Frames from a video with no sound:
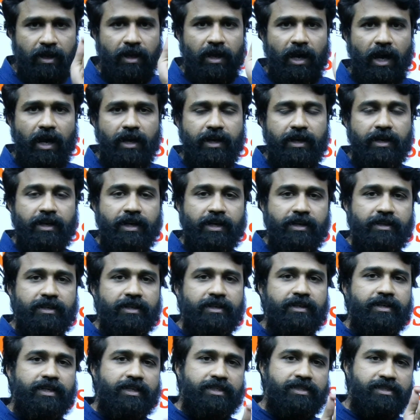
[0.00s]
and read the
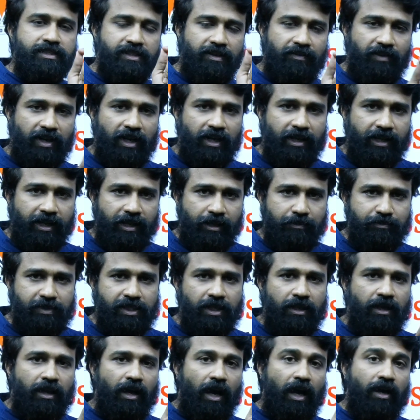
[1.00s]
text several times,
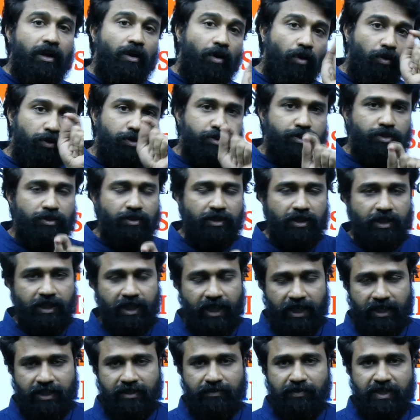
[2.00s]
and also the
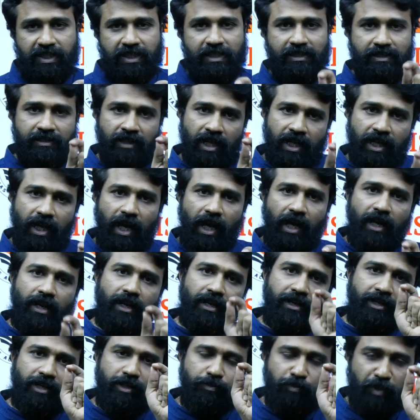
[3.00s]
text which is not
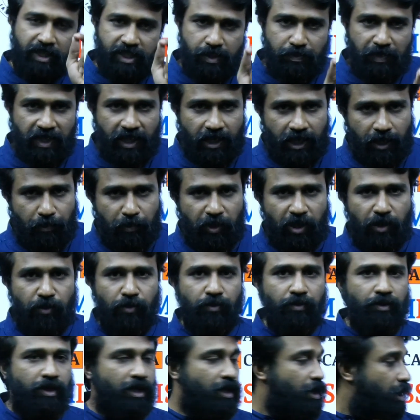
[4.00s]
highlighted must be read by
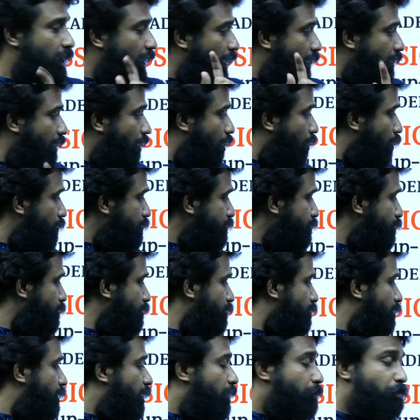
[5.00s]
you, and
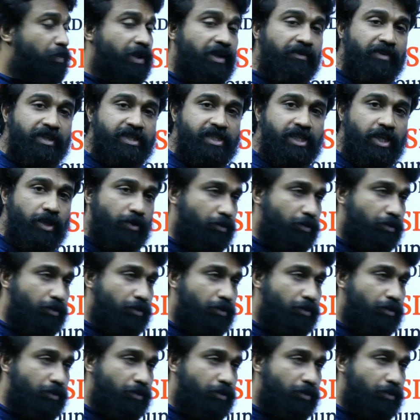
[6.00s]
also previous year